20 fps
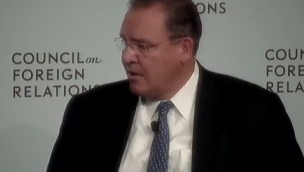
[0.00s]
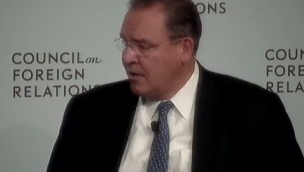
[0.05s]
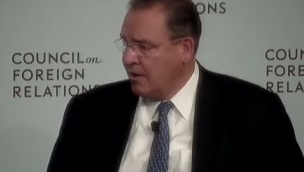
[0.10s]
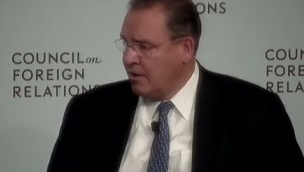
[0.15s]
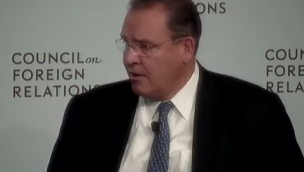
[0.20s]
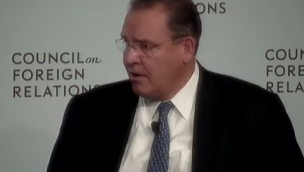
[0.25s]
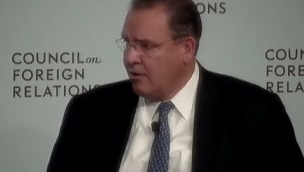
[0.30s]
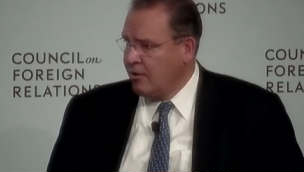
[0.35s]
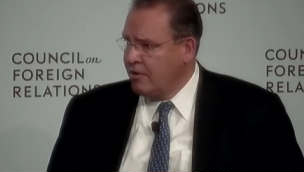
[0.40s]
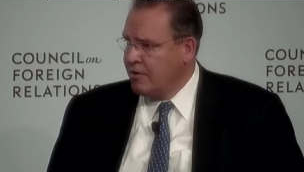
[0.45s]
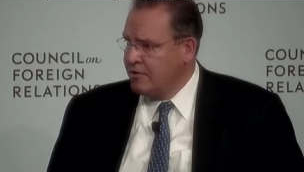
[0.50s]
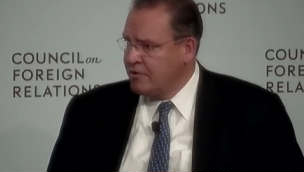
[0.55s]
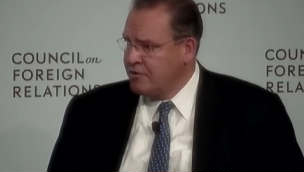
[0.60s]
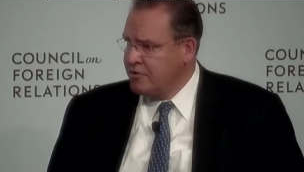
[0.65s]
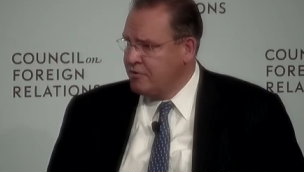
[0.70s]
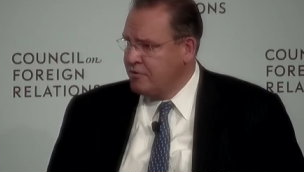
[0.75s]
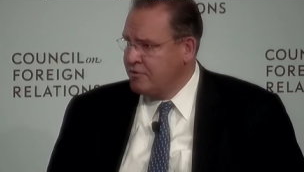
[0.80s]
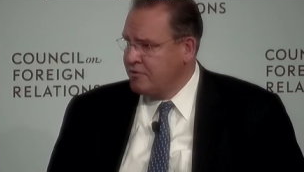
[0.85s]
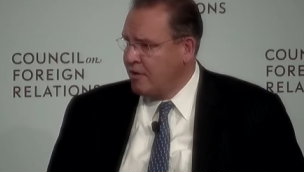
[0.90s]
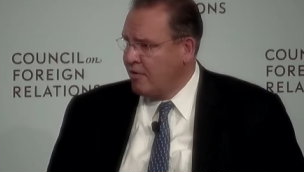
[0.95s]
Air
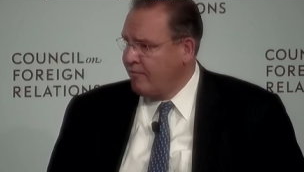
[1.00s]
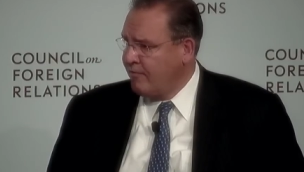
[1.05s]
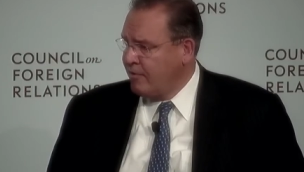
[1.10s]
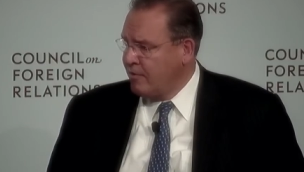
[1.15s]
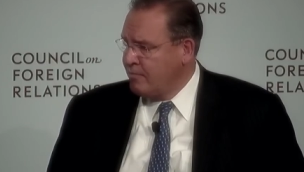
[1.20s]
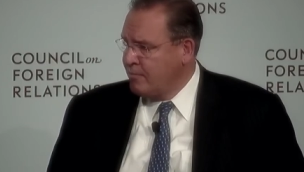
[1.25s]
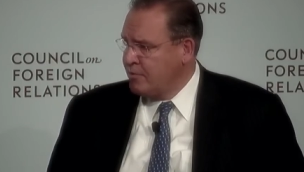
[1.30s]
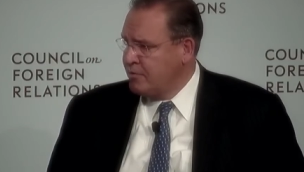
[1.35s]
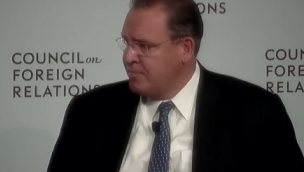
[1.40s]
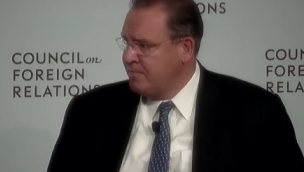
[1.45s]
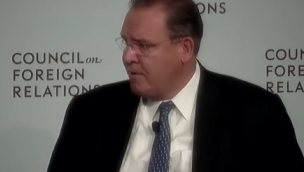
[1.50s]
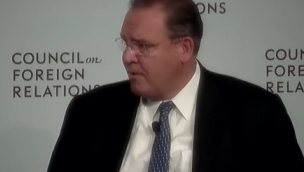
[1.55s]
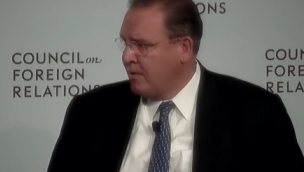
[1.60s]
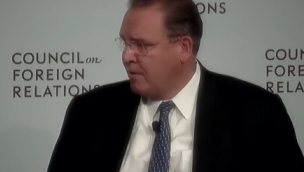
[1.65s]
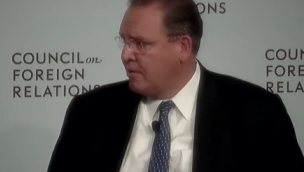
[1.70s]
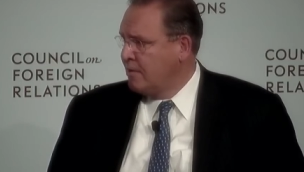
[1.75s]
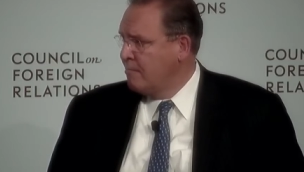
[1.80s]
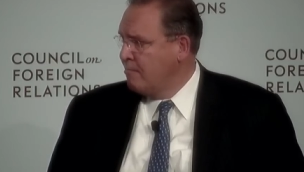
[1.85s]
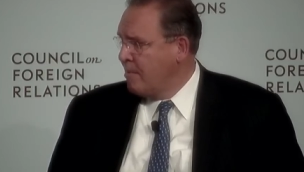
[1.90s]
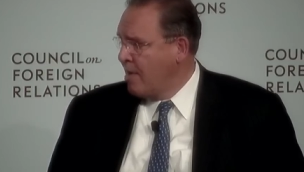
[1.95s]
conditioners are, for the most part, a
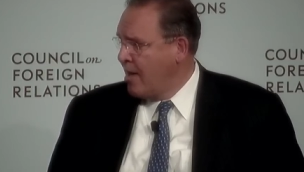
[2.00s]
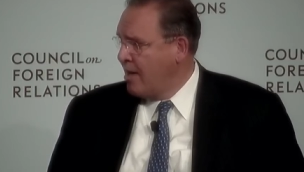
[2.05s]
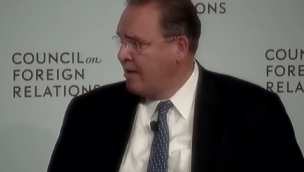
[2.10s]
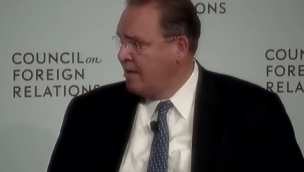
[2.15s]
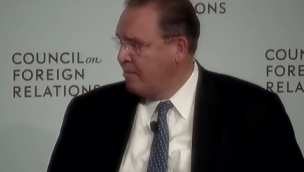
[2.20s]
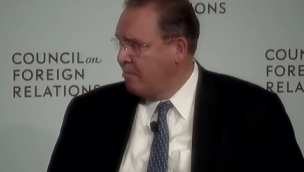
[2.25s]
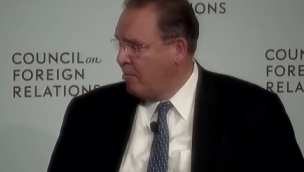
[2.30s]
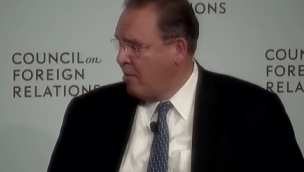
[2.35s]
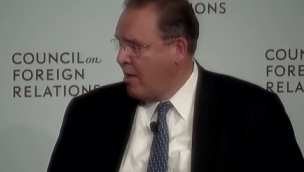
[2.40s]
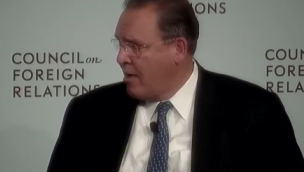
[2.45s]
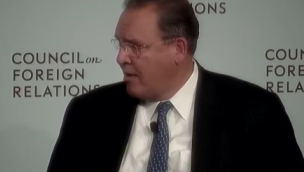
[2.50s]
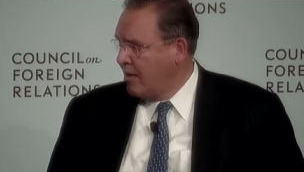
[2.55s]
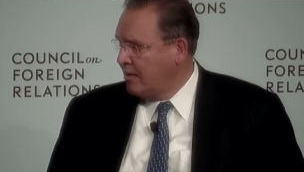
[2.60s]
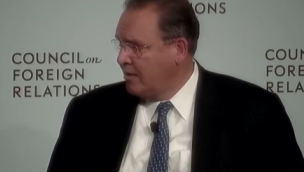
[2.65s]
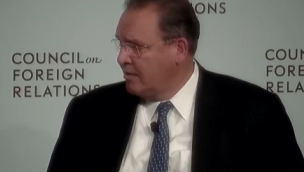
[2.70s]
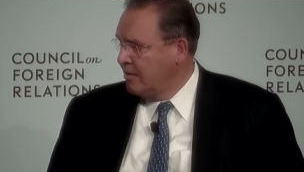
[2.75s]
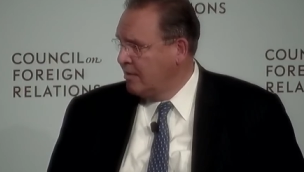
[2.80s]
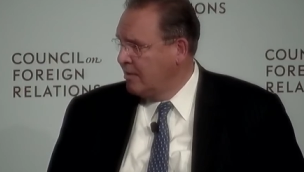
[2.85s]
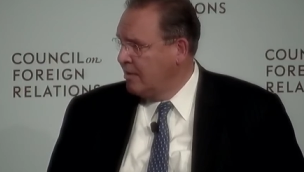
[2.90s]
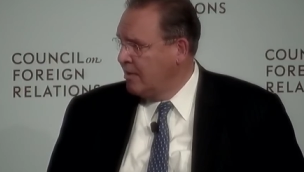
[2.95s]
commodity product.
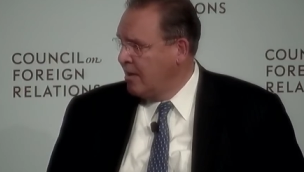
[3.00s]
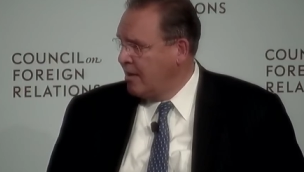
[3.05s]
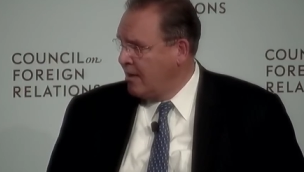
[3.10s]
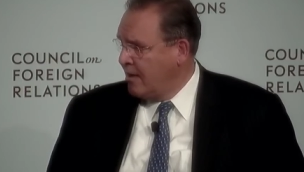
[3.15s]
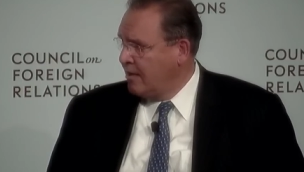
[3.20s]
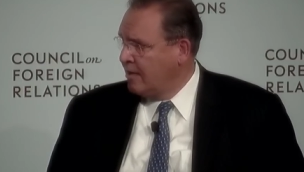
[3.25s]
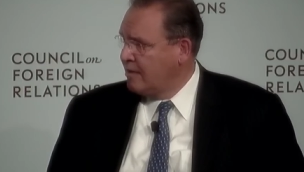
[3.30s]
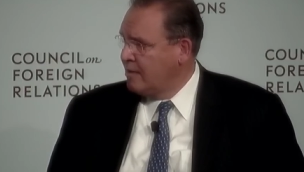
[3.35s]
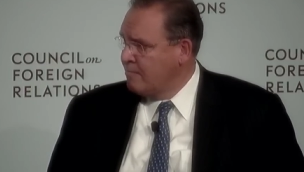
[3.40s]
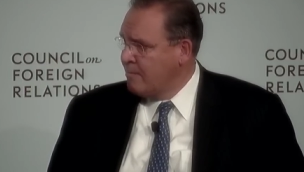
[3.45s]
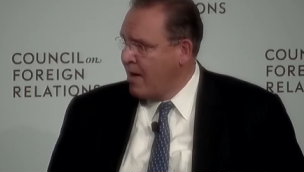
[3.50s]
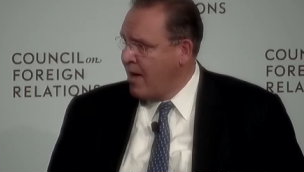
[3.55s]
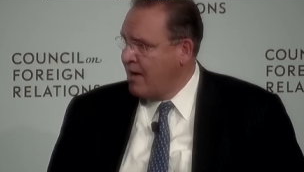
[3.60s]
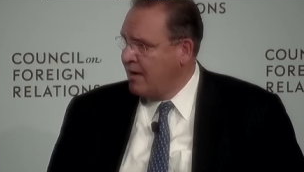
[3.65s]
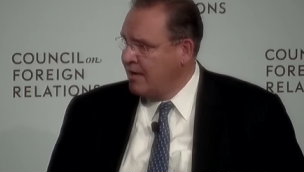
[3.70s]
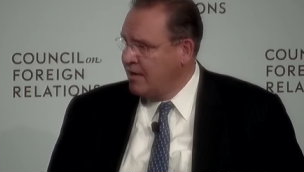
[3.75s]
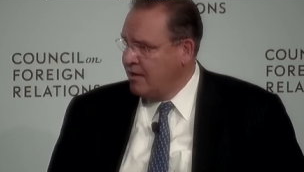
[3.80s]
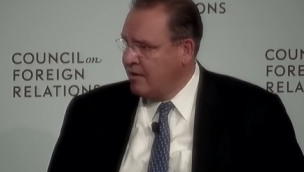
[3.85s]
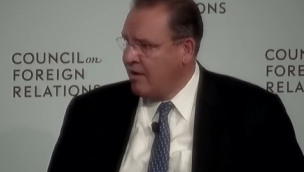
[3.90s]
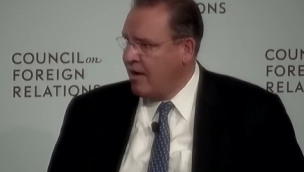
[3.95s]
And in a
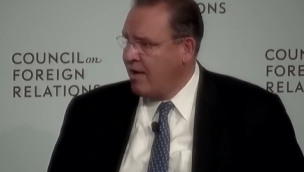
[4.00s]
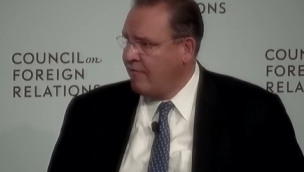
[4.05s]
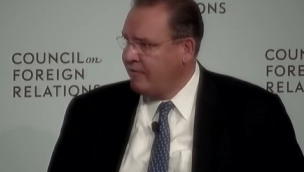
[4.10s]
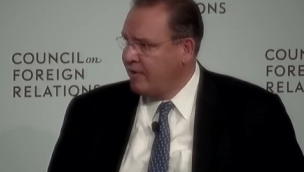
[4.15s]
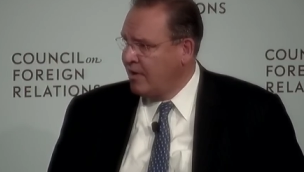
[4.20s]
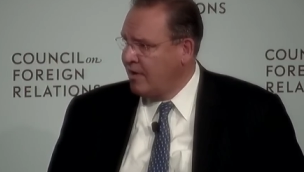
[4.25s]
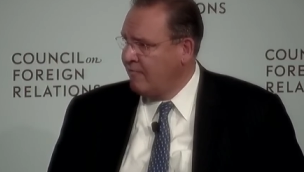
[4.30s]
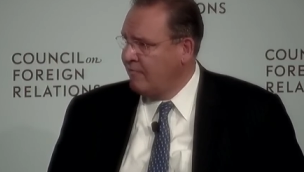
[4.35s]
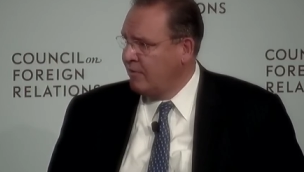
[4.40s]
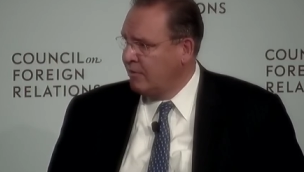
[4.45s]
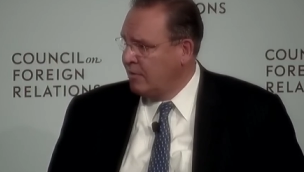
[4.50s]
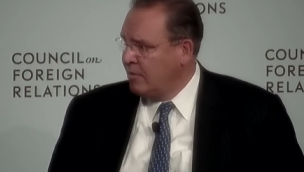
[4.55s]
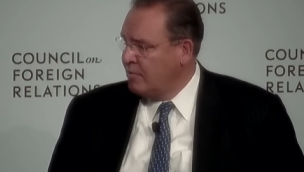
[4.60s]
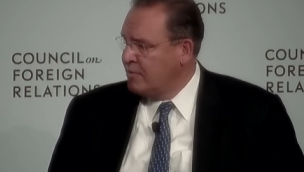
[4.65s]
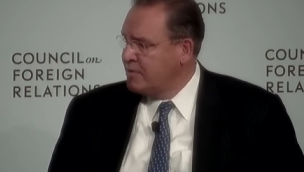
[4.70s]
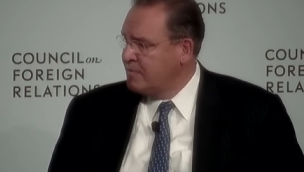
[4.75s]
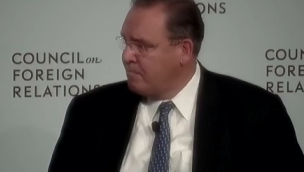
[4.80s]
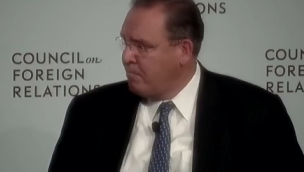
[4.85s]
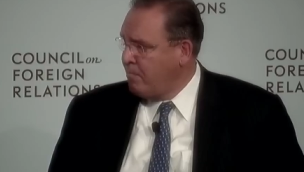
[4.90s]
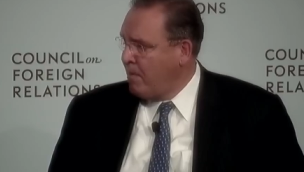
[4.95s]
commodity, you have to have the
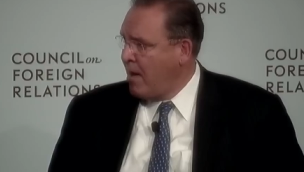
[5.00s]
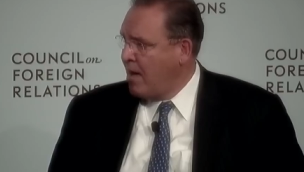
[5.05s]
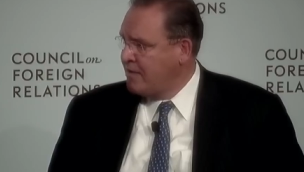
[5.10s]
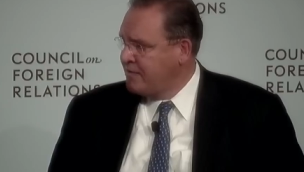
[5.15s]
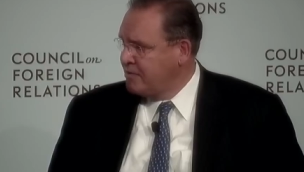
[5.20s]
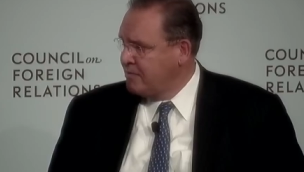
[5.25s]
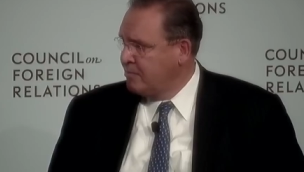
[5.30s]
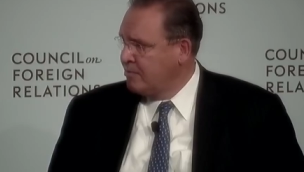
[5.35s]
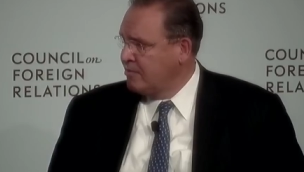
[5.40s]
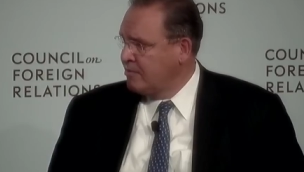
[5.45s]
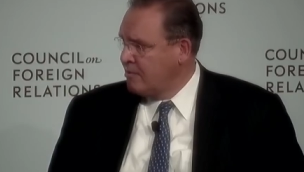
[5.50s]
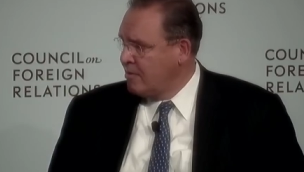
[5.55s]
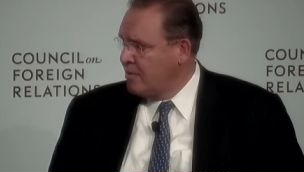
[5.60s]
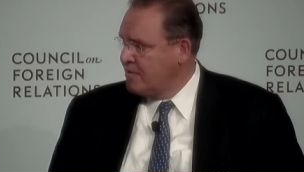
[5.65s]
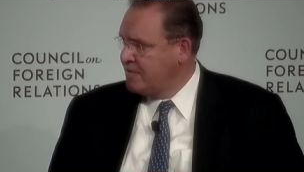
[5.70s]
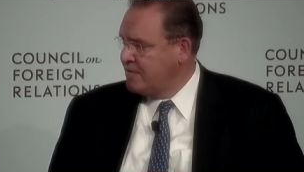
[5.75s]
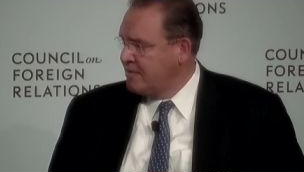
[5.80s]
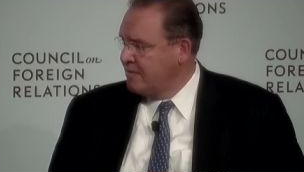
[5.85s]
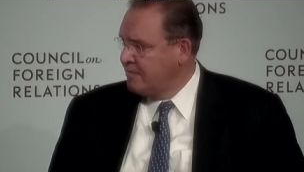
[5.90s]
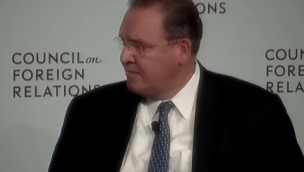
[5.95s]
lowest possible cost.